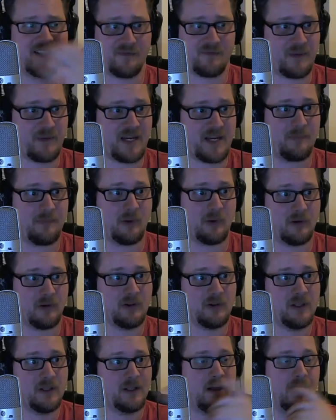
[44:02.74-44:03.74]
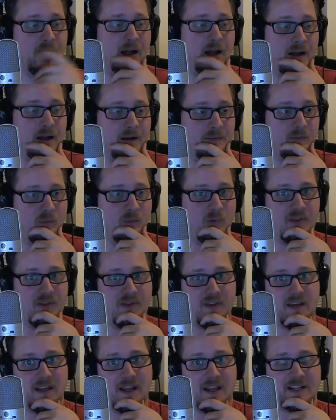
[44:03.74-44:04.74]
of people with
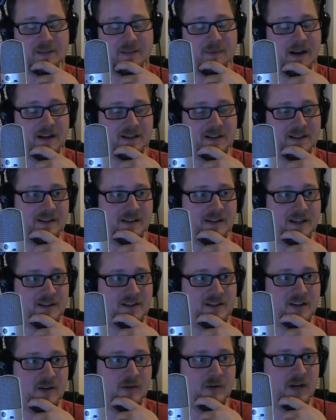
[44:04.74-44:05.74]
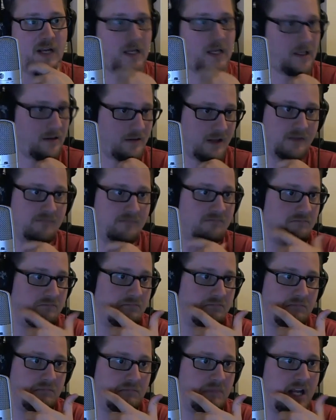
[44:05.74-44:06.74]
the Xbox and Sony, then
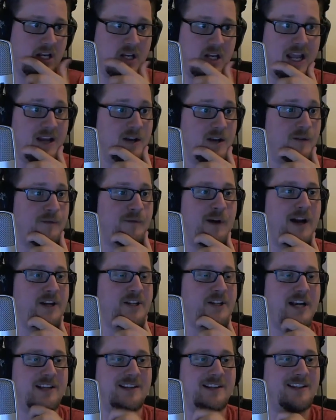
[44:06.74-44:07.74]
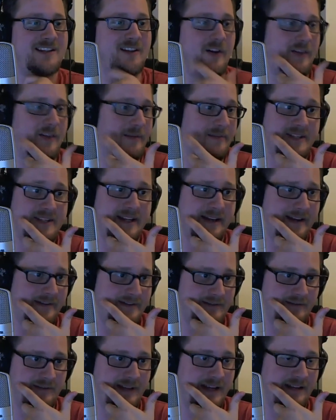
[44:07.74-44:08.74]
and your franchises sell
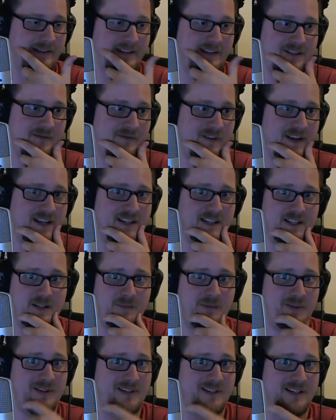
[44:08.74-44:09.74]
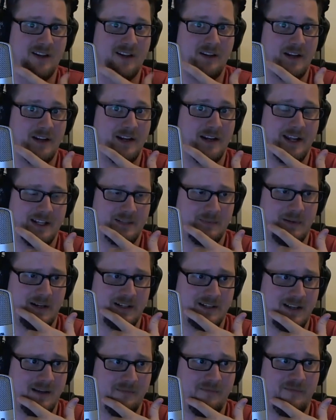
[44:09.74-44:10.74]
themselves. Like, let's face it, you put Zelda on
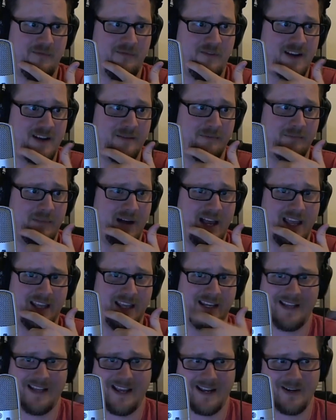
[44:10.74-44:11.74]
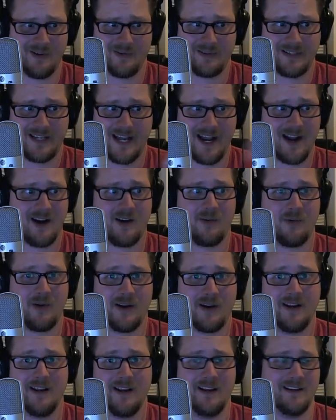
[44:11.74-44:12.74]
Xbox, I'm fucking buying it. I don't care
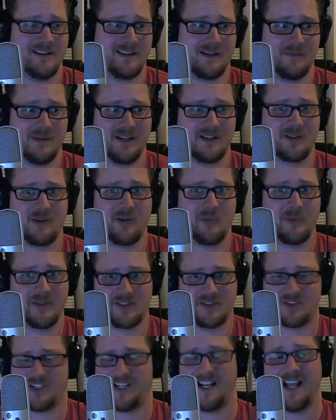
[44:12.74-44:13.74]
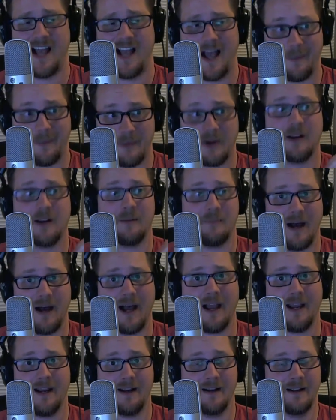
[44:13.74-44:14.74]
what it is. It can be a total piece of shit. I'm gonna
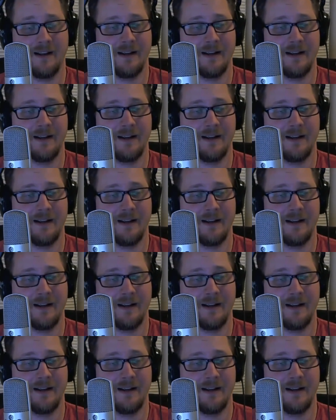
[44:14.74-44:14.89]
buy it.